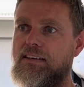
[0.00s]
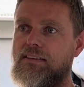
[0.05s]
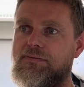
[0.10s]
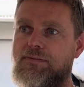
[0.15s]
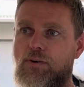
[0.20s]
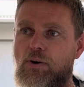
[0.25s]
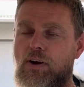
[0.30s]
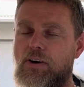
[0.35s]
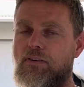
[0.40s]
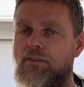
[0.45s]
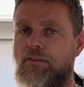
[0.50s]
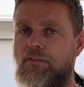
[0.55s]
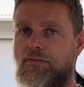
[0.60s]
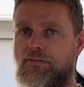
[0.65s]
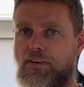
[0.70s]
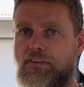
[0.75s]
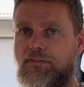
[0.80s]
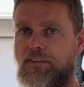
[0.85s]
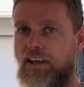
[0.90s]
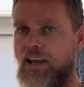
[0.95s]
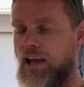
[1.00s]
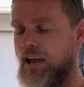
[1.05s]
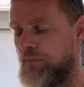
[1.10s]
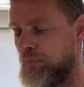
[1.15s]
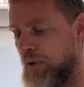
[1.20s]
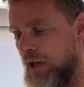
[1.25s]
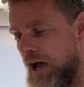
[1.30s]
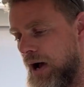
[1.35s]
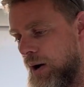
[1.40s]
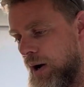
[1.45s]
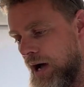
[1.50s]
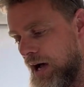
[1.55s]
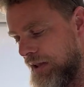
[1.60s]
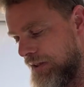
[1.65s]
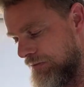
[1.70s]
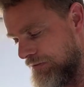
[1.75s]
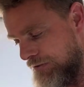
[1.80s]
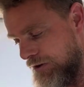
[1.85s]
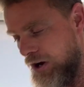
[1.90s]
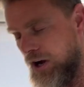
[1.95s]
It's 450 amp hour.
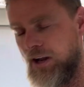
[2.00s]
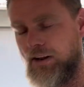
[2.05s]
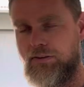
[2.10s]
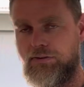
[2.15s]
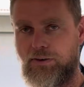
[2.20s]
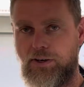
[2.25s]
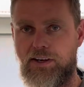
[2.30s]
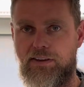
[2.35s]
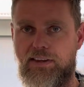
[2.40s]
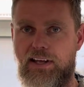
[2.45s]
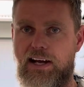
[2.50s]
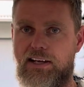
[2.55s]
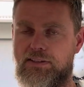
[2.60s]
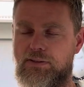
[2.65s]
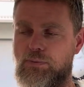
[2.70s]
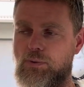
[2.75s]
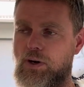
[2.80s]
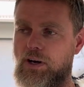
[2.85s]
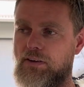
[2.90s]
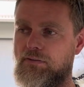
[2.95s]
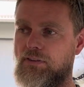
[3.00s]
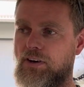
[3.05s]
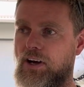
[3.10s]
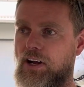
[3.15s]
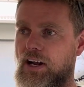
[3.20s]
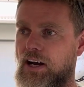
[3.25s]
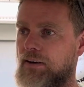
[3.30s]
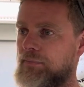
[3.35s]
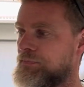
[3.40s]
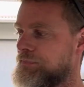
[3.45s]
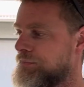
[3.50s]
They've got 3000 watt inverter.